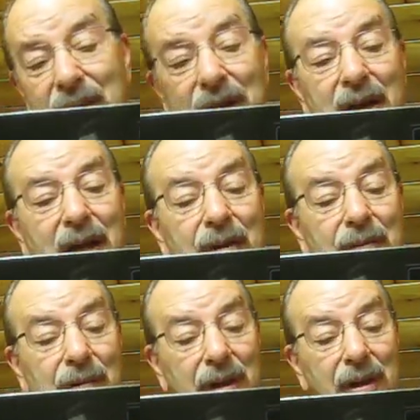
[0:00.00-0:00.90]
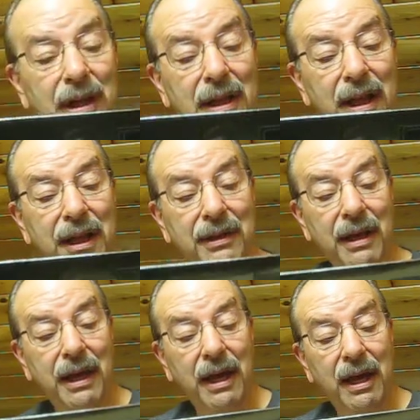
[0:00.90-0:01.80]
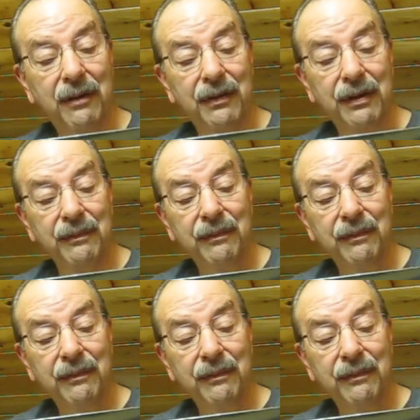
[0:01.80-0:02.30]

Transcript: thought I'd really like to have it